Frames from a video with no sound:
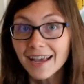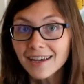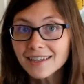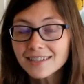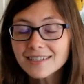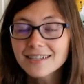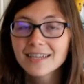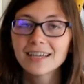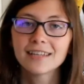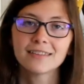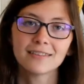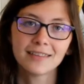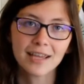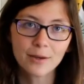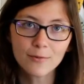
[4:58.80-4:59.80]
and
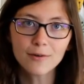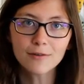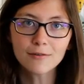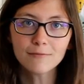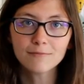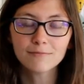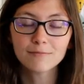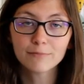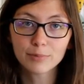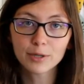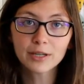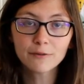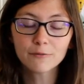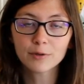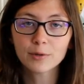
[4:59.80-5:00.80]
they will
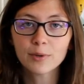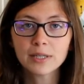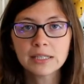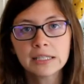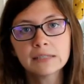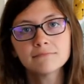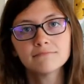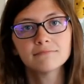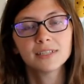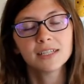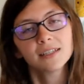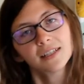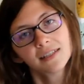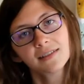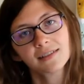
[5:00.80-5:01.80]
pretty frequently
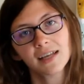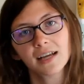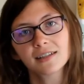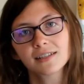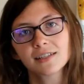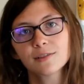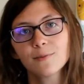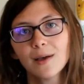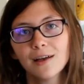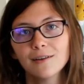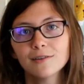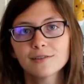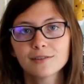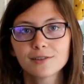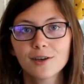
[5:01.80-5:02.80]
eat insects as
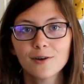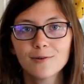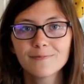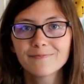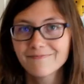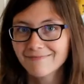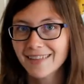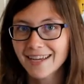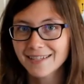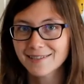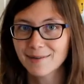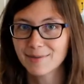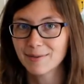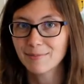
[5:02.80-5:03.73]
well. So thanks,